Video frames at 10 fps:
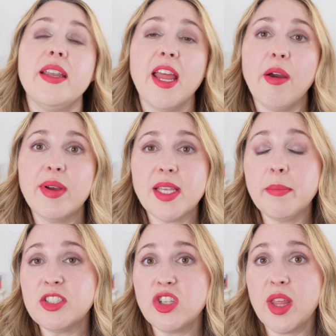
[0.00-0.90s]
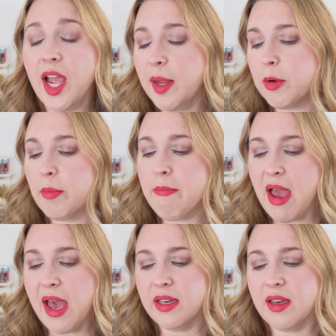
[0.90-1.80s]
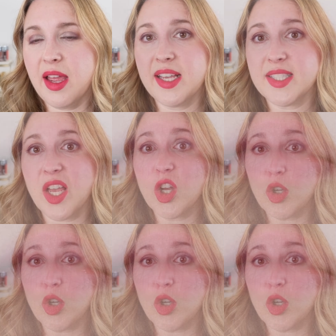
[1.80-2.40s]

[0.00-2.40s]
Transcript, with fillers: Now, as I mentioned, the Hyper Matte has a